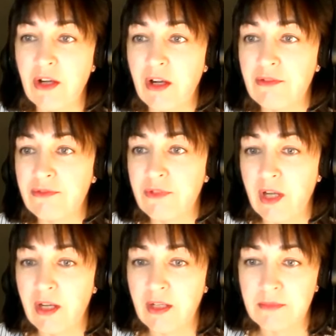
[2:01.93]
of
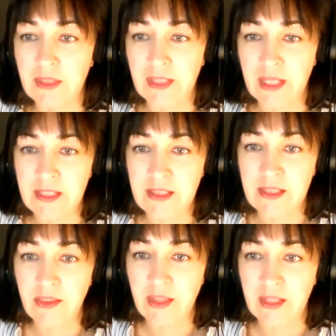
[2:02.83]
less
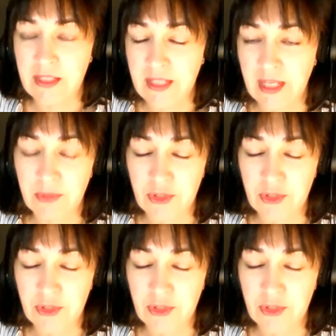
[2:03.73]
than 10%.